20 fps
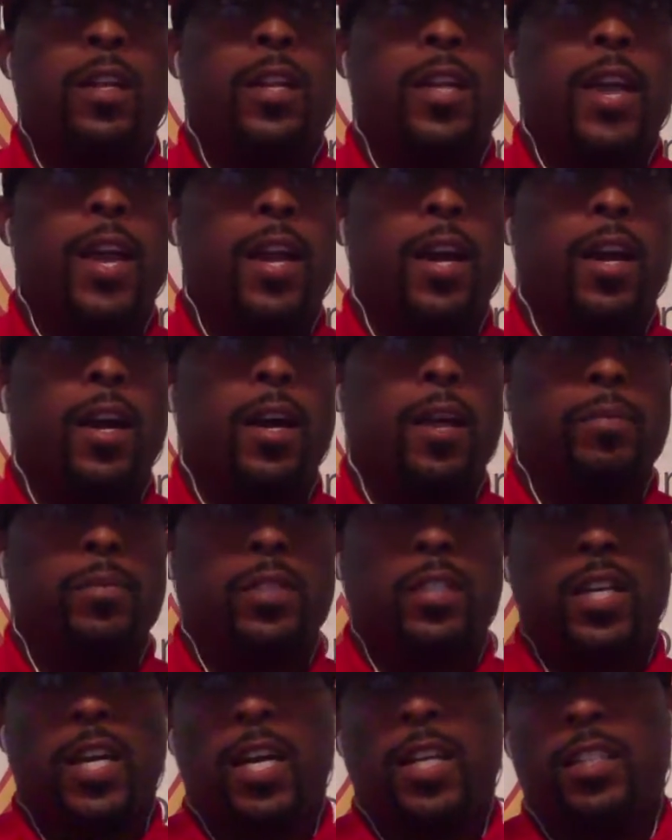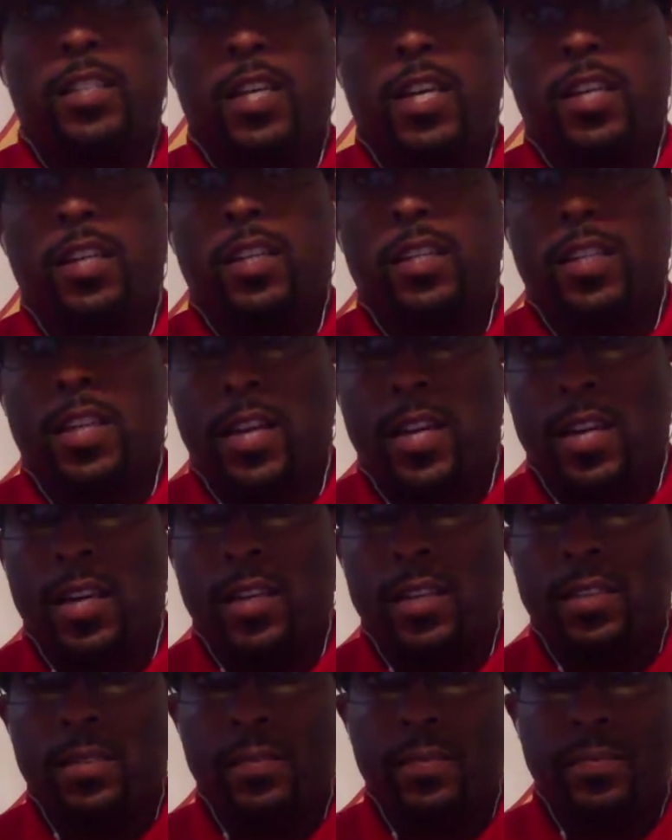that John and
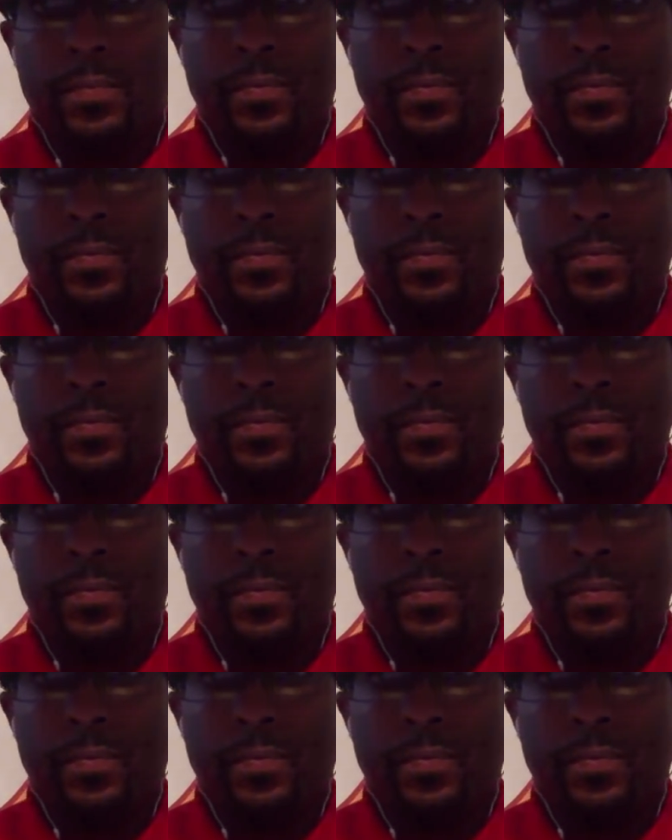Don